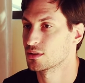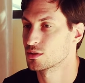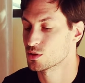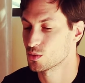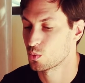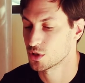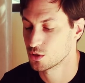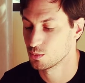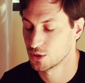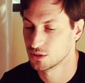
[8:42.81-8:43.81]
And also
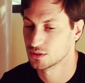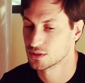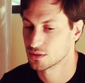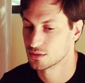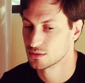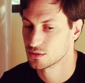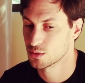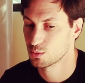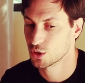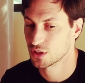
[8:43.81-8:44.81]
what you build
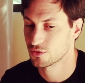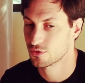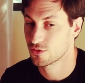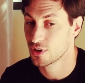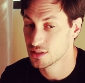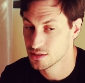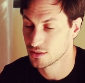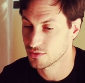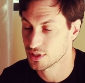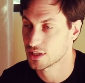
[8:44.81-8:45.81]
to put in front
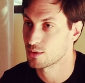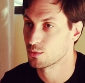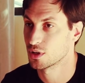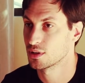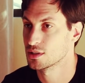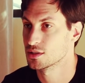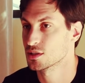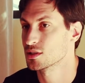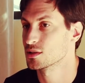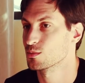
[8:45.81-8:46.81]
of the camera is
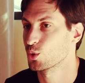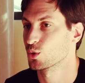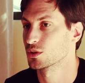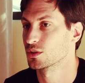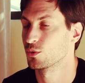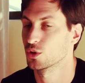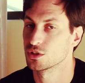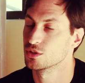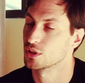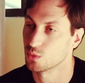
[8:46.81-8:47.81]
just as important of what
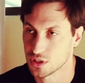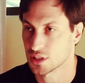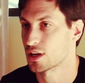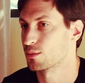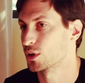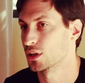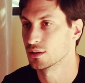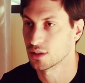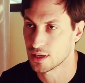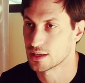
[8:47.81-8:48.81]
you're doing with the camera
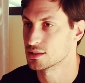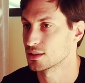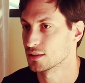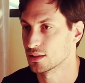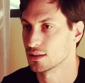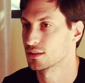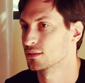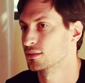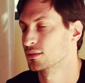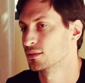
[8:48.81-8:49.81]
and the lighting and the mm.
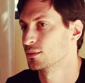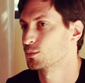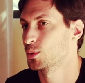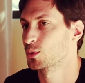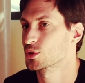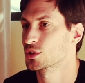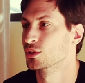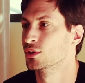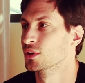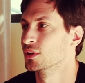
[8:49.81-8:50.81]
gear. Mm. People
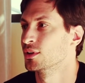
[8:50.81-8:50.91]
also